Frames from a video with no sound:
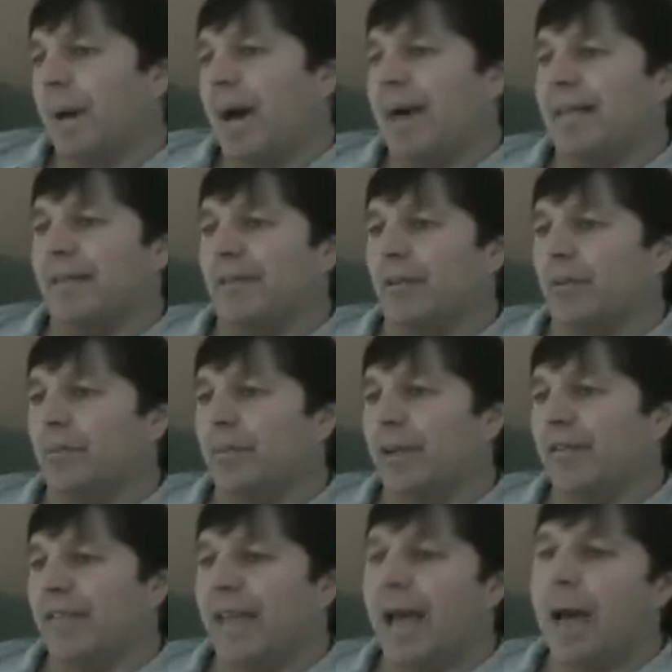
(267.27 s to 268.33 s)
I don't know.
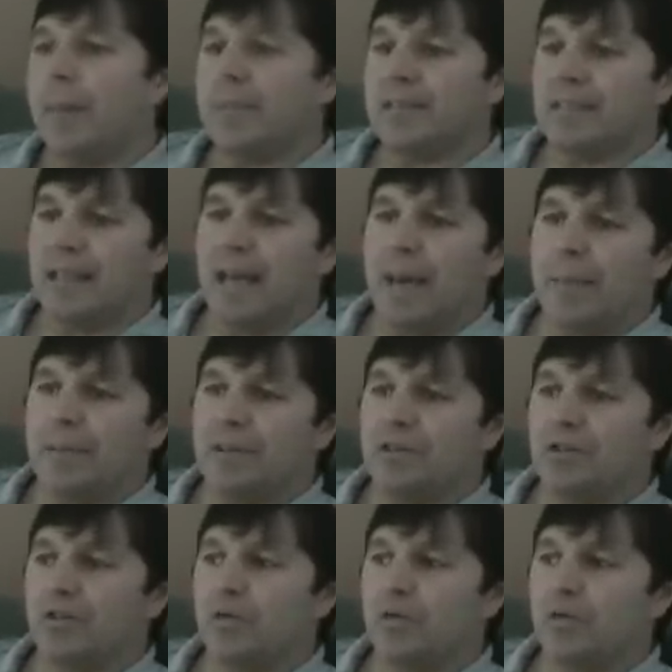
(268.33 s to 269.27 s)
If it happens, it happens.